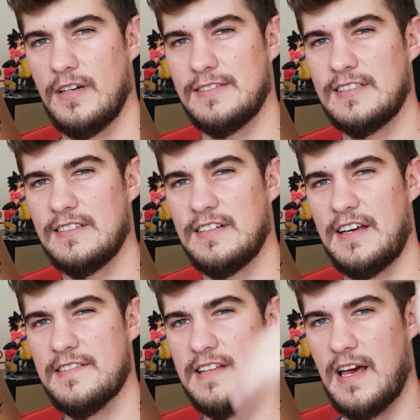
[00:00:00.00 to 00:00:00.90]
Until the
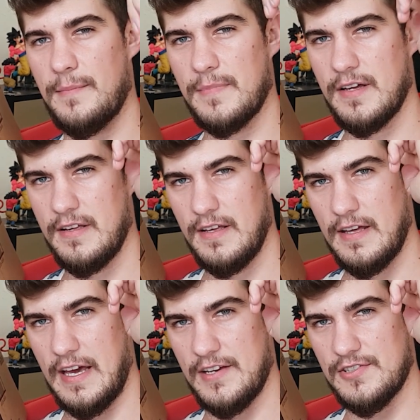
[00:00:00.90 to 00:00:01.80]
next time,
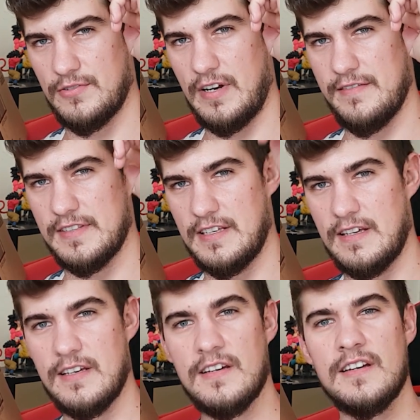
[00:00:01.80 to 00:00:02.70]
Ancient
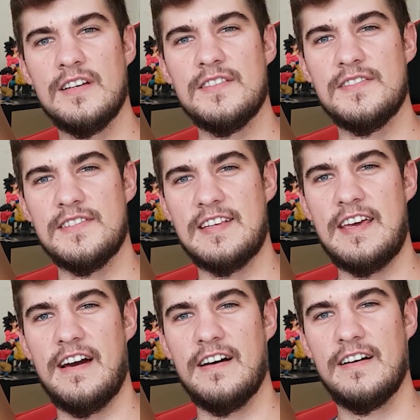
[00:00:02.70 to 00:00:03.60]
Gravity,
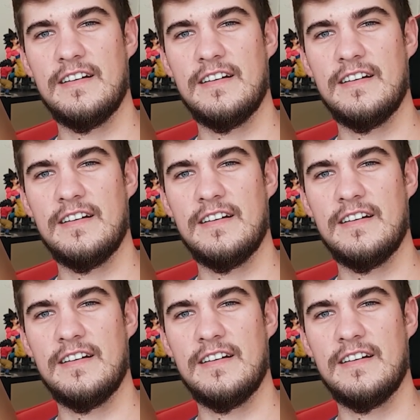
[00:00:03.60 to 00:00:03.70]
see ya!